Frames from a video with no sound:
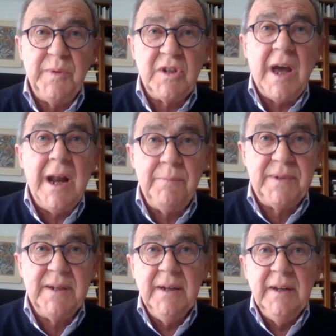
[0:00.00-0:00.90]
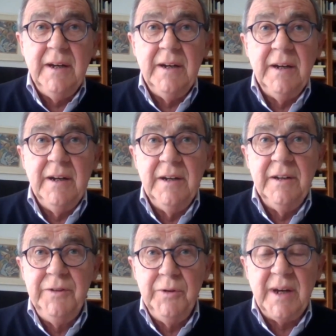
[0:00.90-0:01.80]
which helped
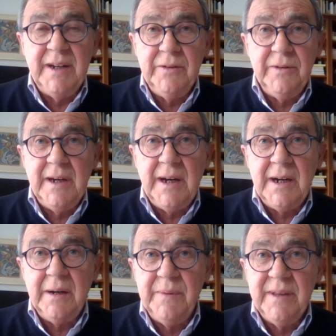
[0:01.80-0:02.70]
uh, New Caledonia